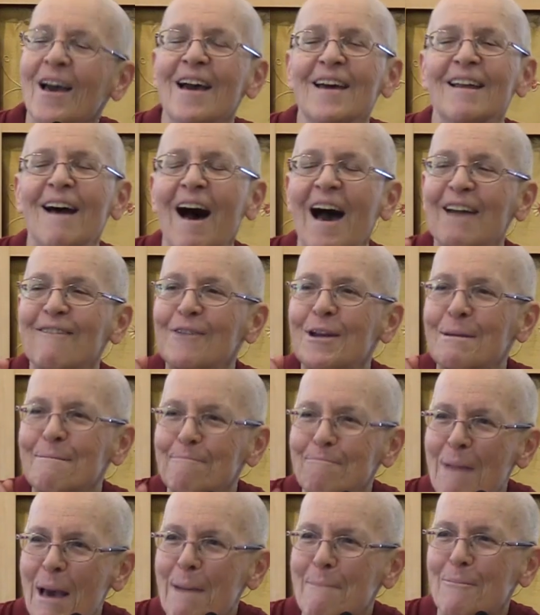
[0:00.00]
and I
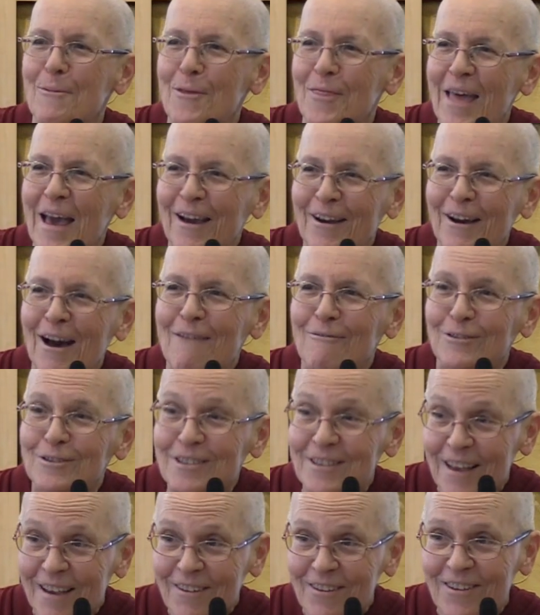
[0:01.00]
remember that
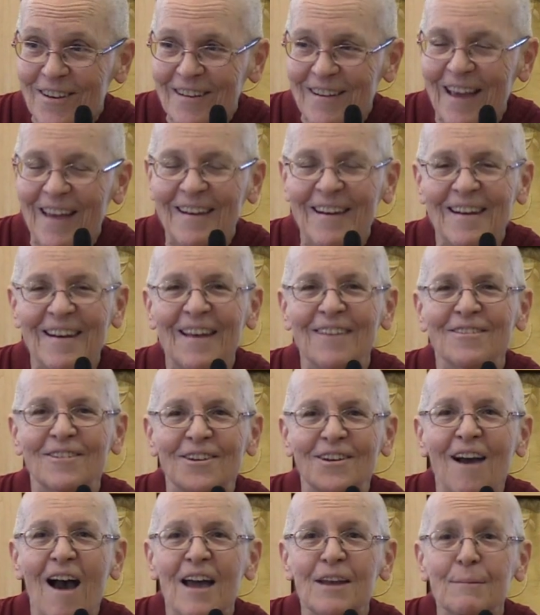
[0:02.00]
conversation, and it has
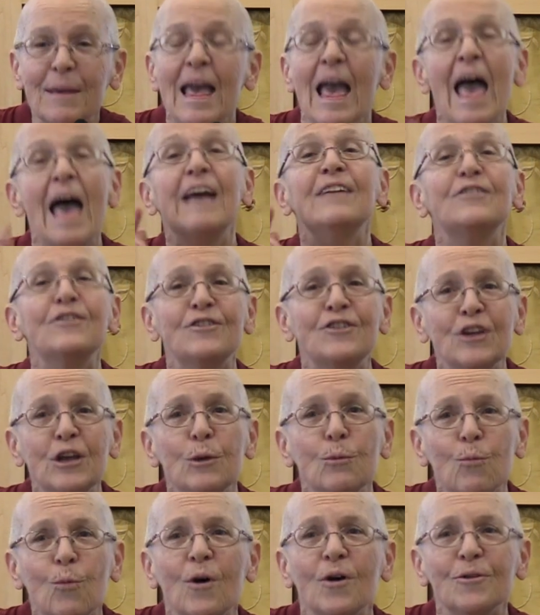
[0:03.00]
guided me. And
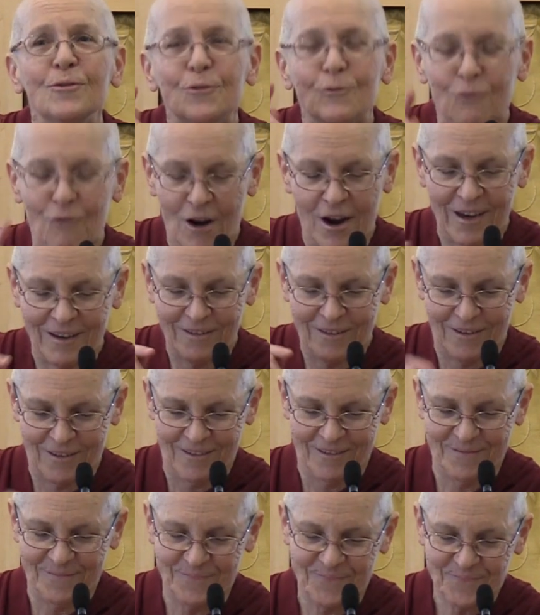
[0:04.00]
she was right.
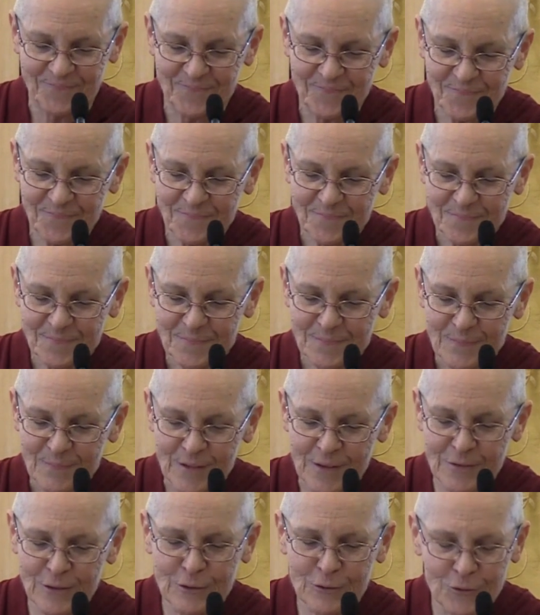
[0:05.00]

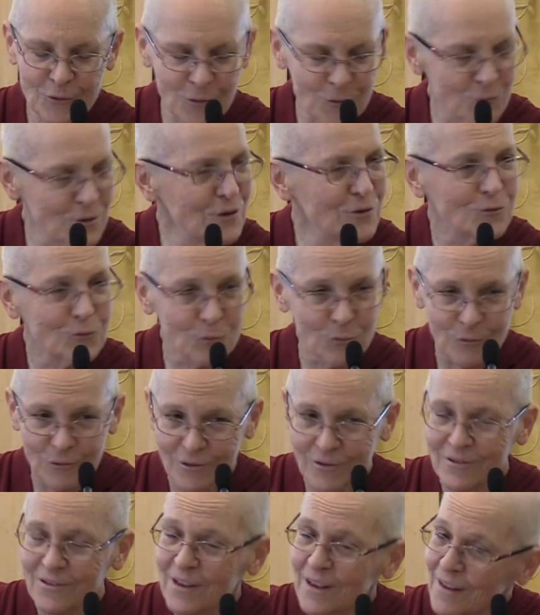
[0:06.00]
The three
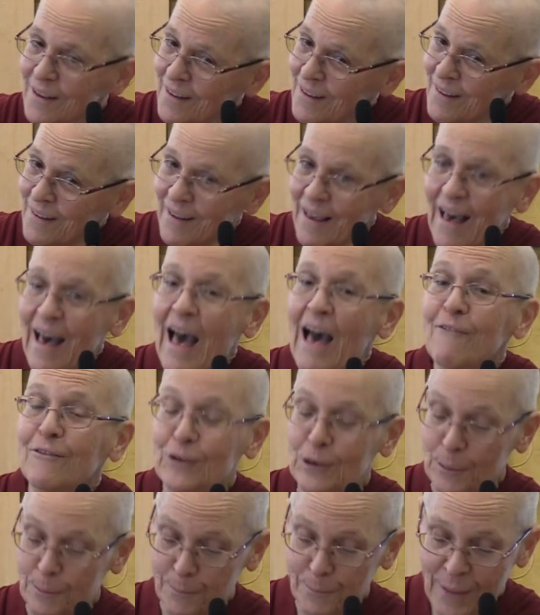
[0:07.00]
jewels have
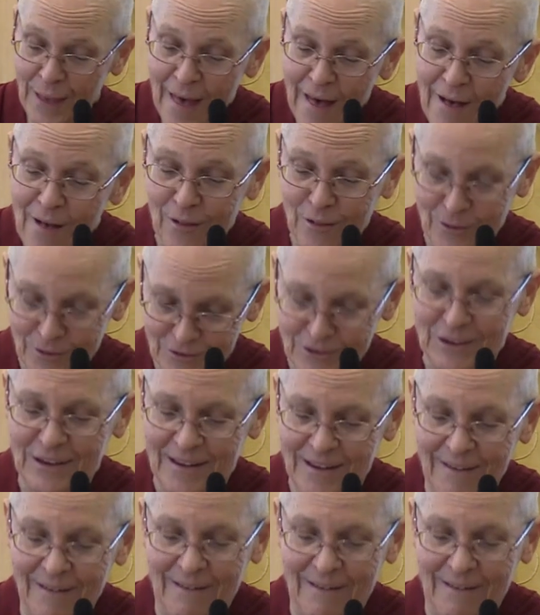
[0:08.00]
compelled